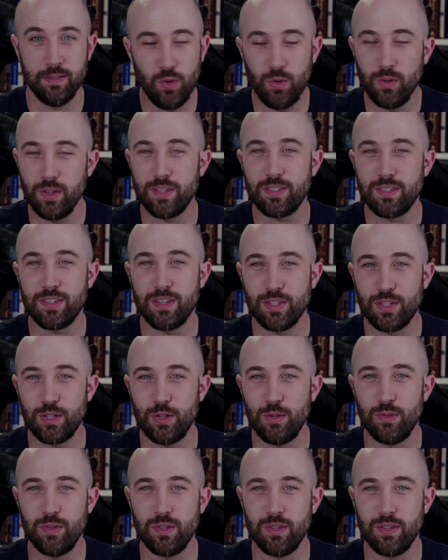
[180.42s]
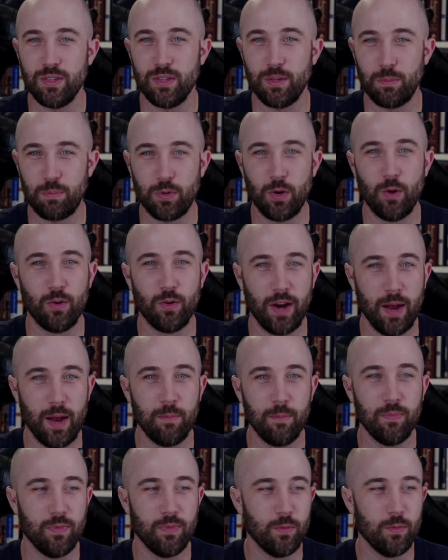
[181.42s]
You listened to the
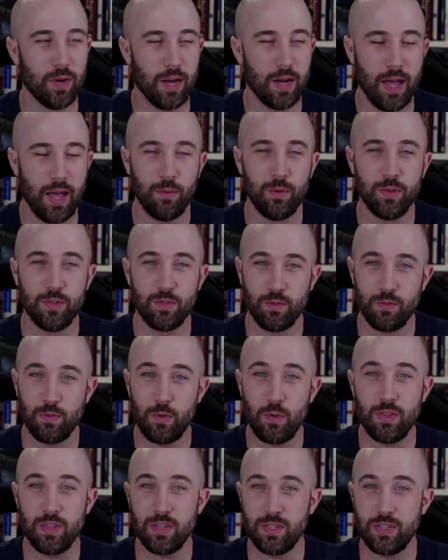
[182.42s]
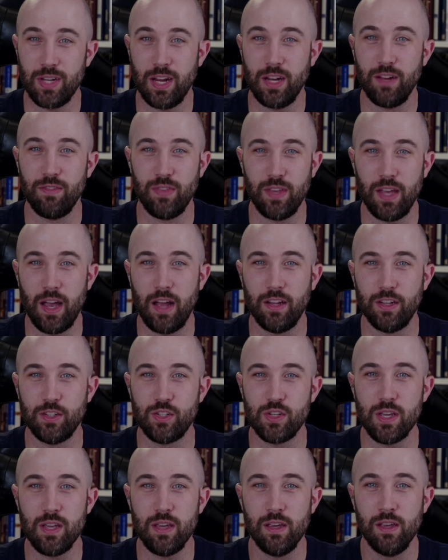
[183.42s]
program when I was reviewing the state of
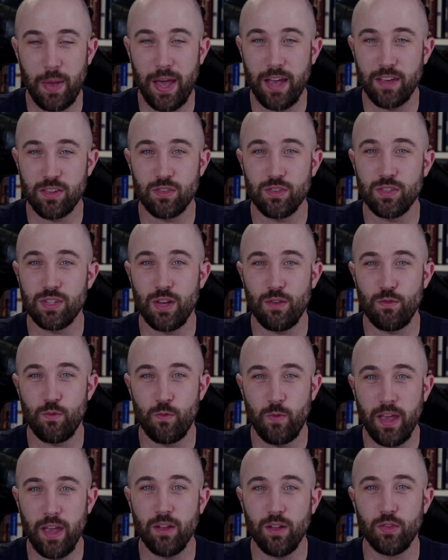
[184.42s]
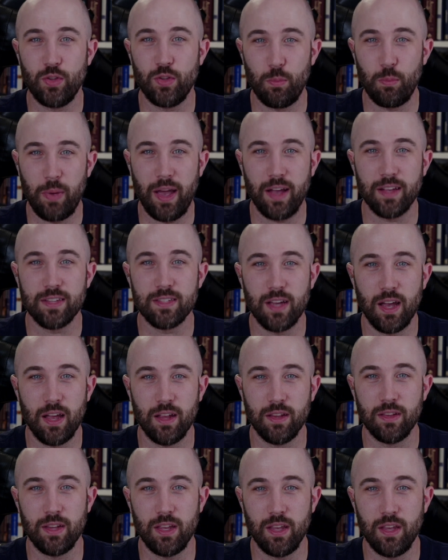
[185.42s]
theology. Pastors have failed to pass
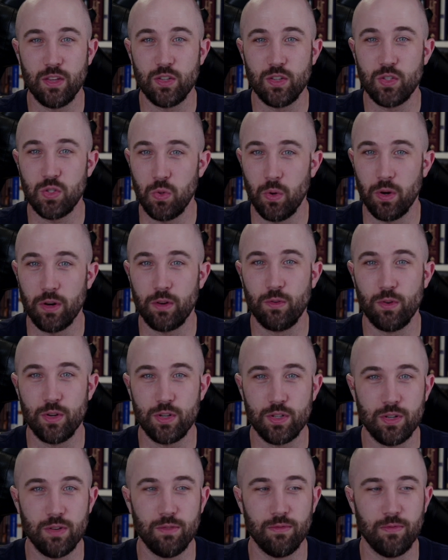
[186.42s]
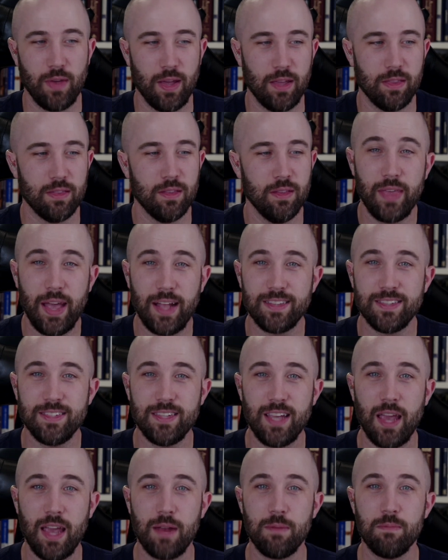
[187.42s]
on the historic Christian faith. That
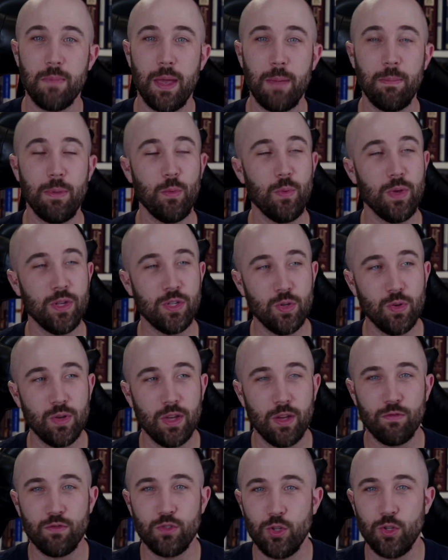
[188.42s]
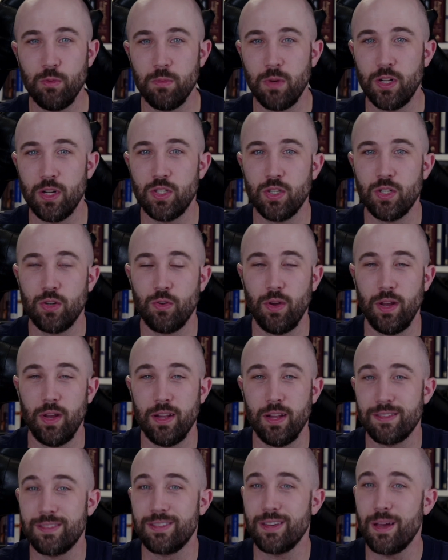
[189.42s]
said, maybe we do give too much
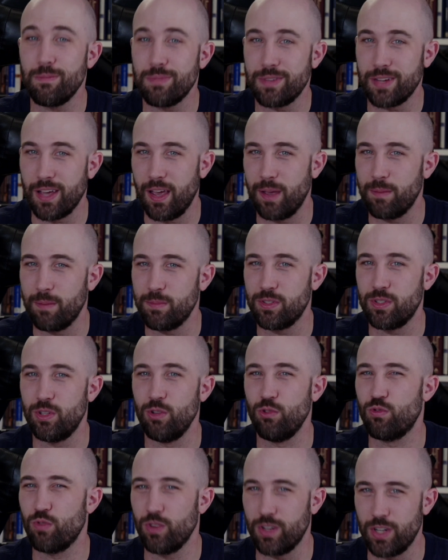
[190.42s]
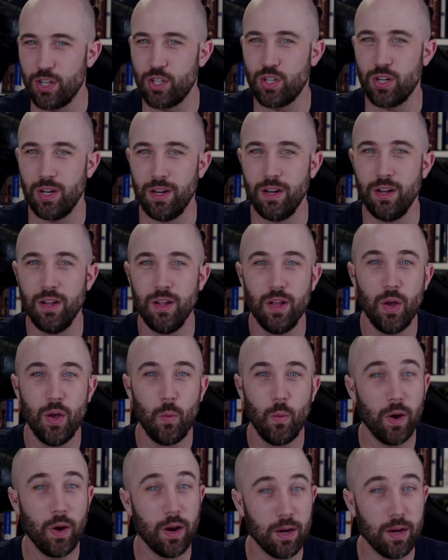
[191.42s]
credence sometimes to tradition
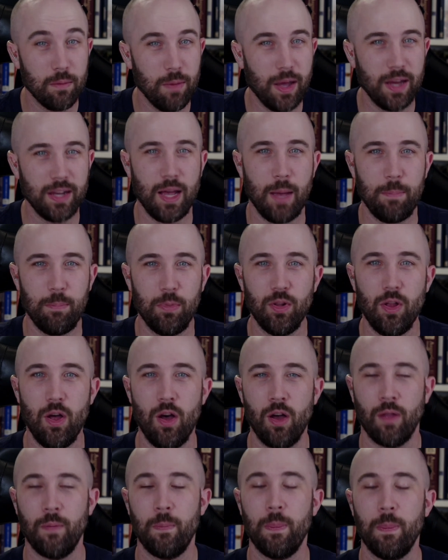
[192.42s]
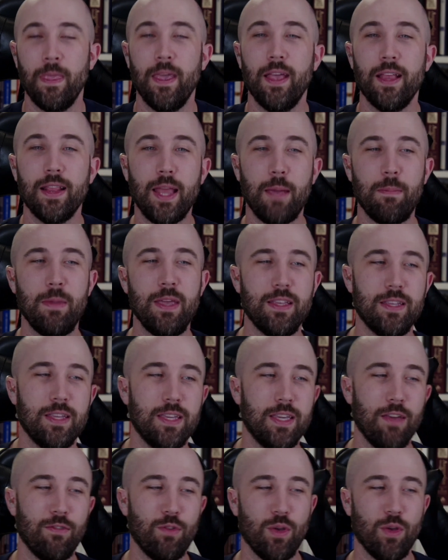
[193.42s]
where it might not belong. Let me
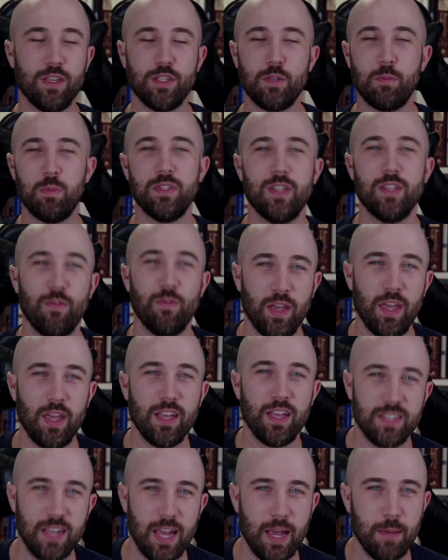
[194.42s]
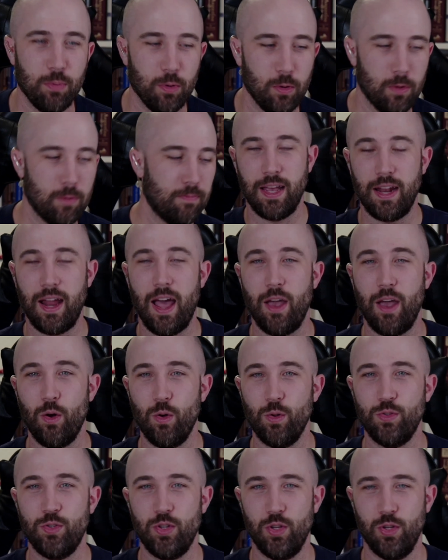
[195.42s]
give you a specific example that I
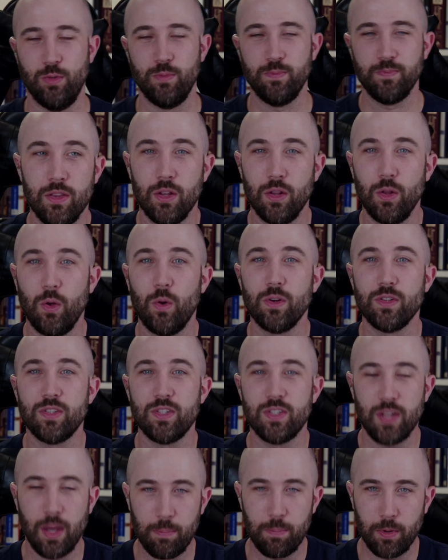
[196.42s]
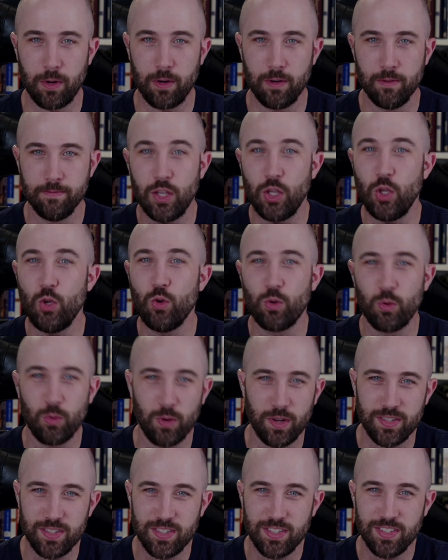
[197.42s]
hold to. The Lord's Supper, the
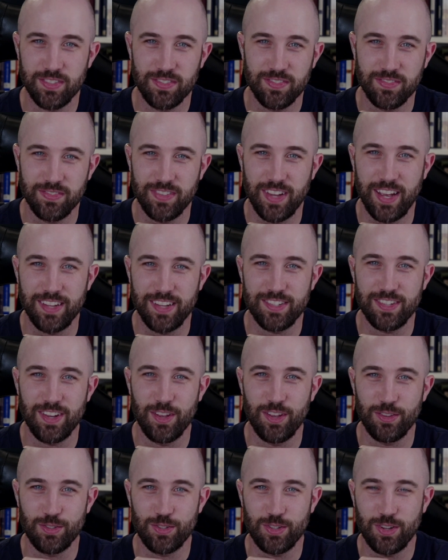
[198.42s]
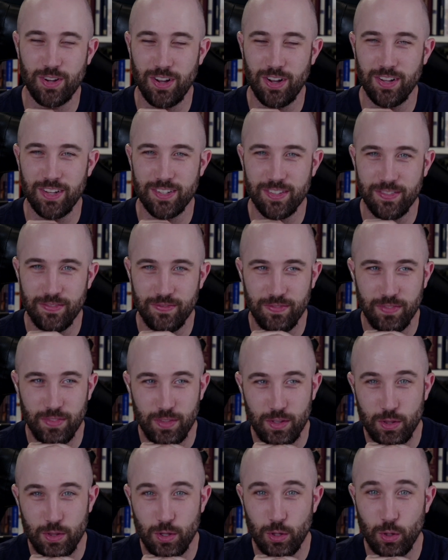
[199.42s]
Eucharist, as others call it.
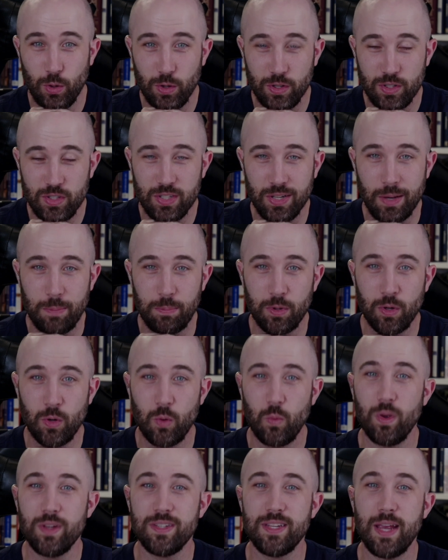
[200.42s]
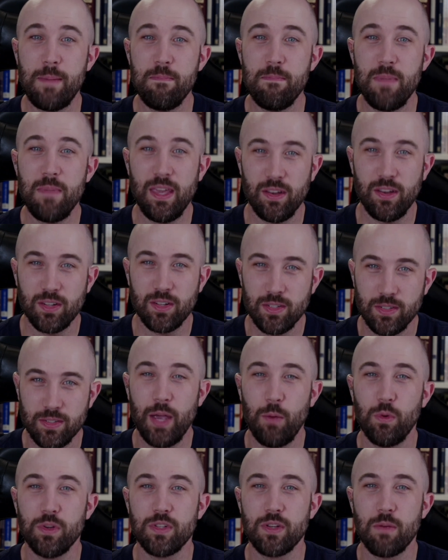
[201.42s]
The Lord's Supper was a meal.
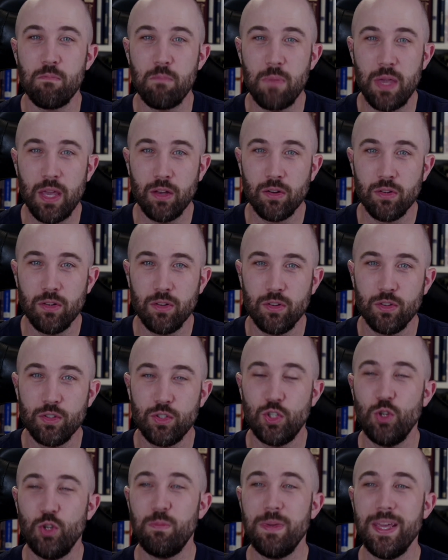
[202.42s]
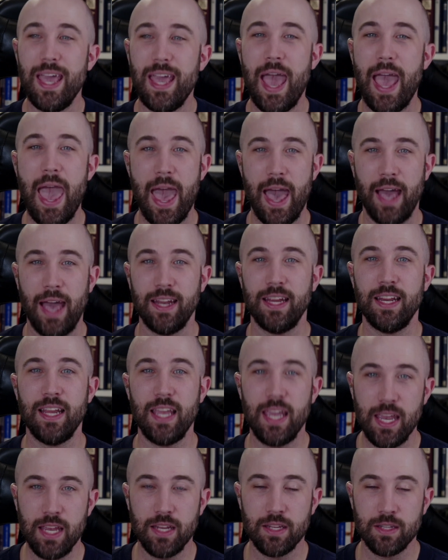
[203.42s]
It was a meal to be had and
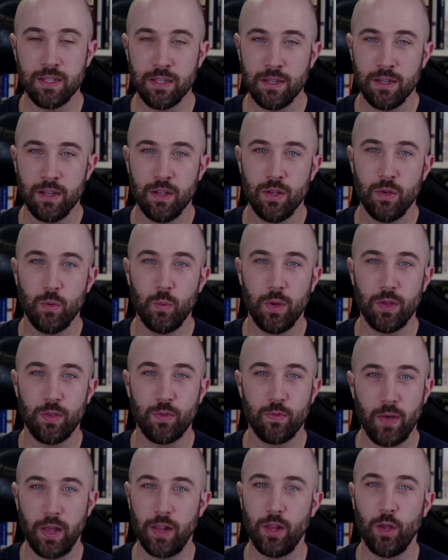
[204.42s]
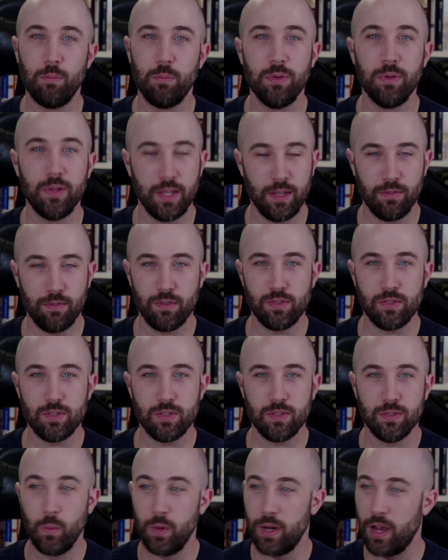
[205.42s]
eaten with fellow
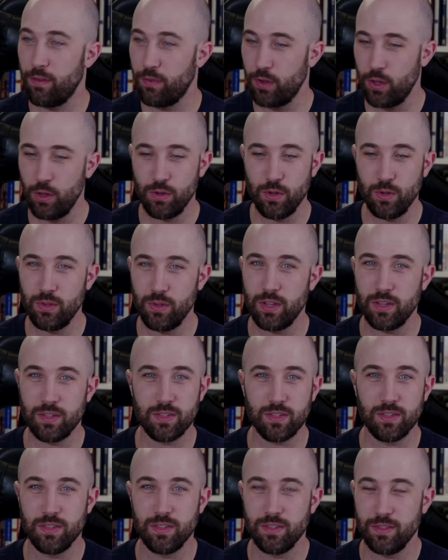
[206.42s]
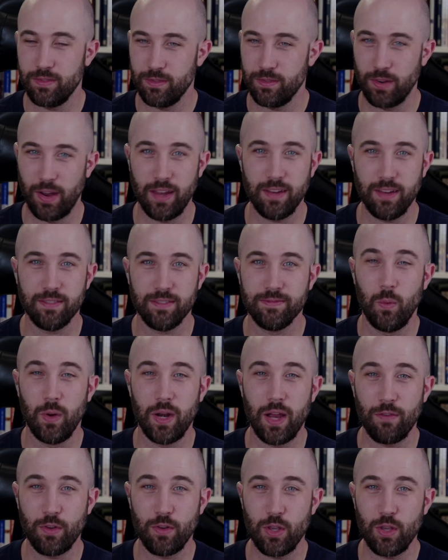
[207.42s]
believers. Whenever you do this, right?
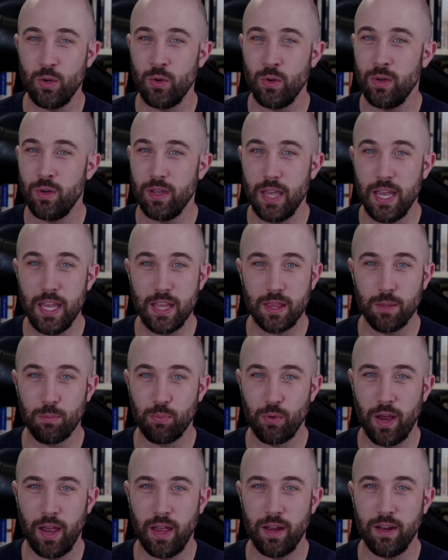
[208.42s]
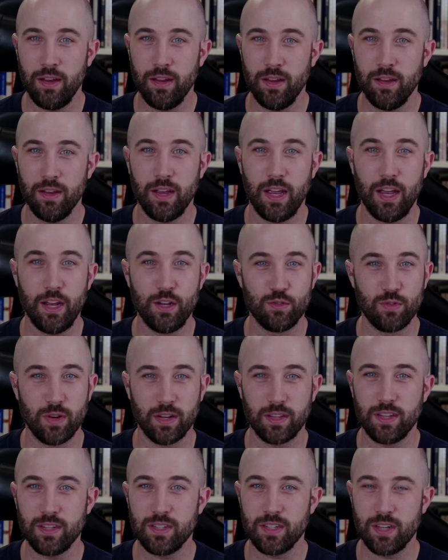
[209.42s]
Whenever you eat the bread and drink
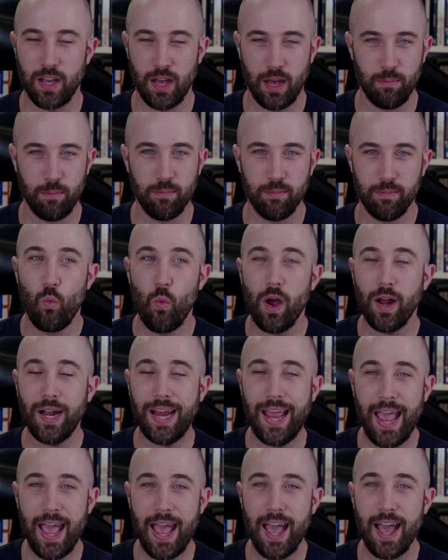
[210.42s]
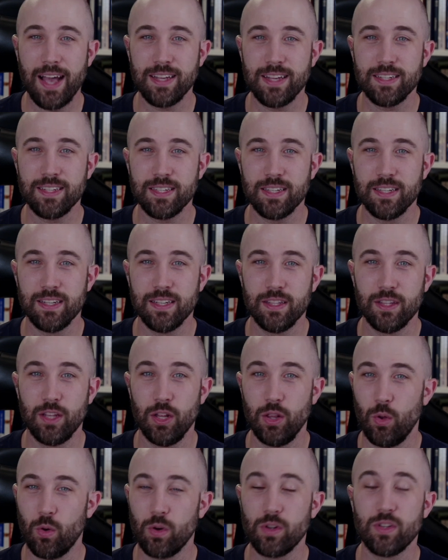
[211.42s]
this cup, what has the
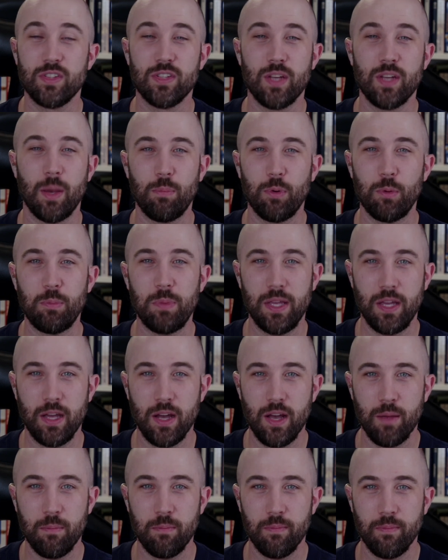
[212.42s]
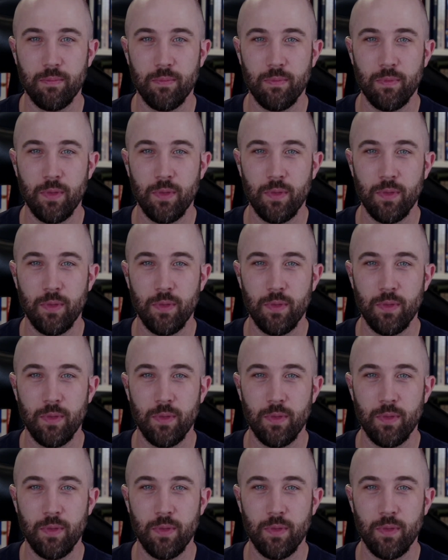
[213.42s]
Lord's Supper become?